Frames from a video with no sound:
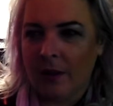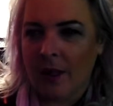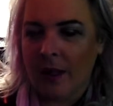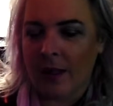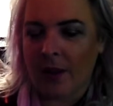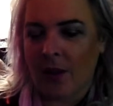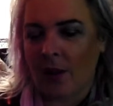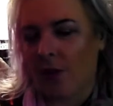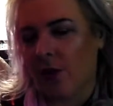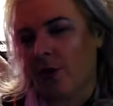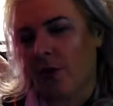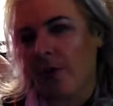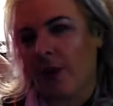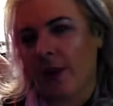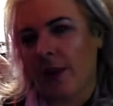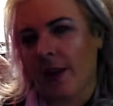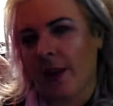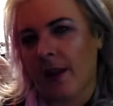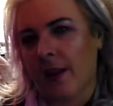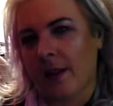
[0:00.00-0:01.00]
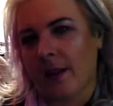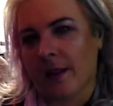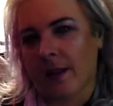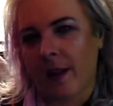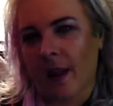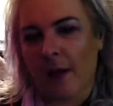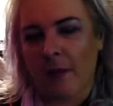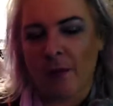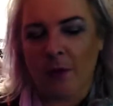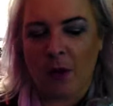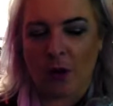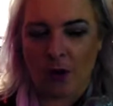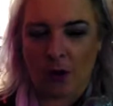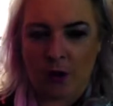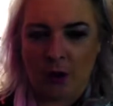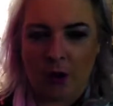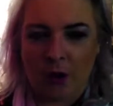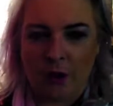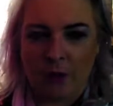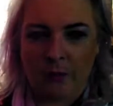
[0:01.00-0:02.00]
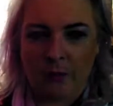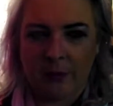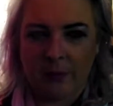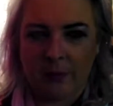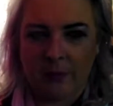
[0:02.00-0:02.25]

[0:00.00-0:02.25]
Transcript: there's also other things that I'm not sure.